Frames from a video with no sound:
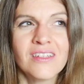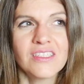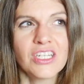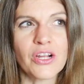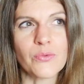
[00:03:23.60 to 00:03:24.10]

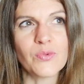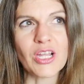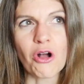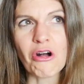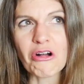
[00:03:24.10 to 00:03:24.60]
we
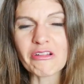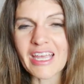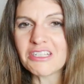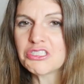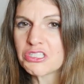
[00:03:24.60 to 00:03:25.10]
all
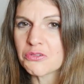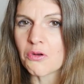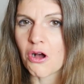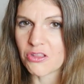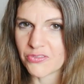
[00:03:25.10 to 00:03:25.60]
can
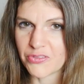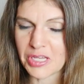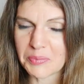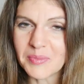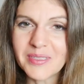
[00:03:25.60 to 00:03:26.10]
do all of
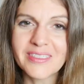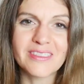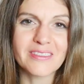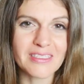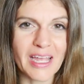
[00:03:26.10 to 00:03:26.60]
them,
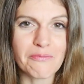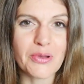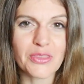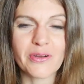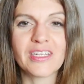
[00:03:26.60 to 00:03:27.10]

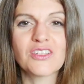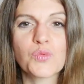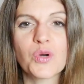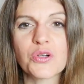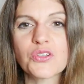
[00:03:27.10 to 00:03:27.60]
but there is
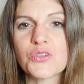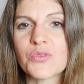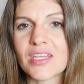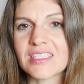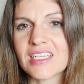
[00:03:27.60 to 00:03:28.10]
1 or 2
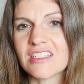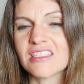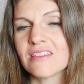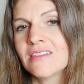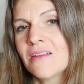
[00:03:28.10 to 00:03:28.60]
that tend to